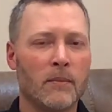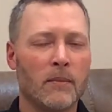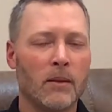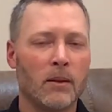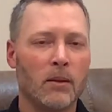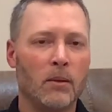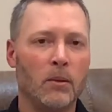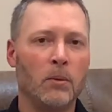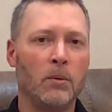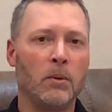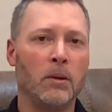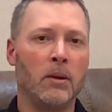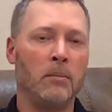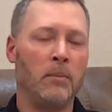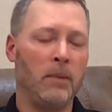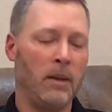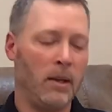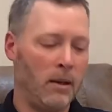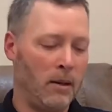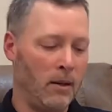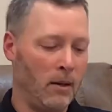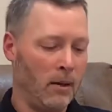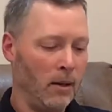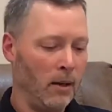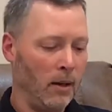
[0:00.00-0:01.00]
Glory be
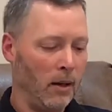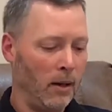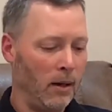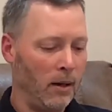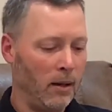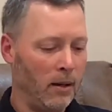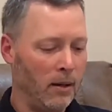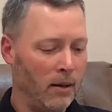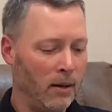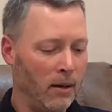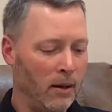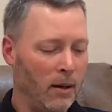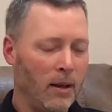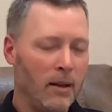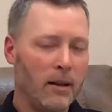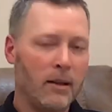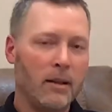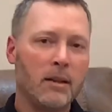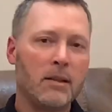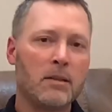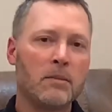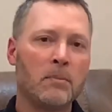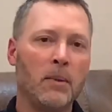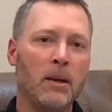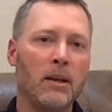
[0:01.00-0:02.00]
to God.
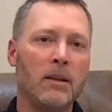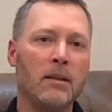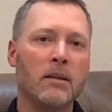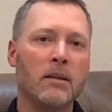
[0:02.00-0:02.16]
Let's make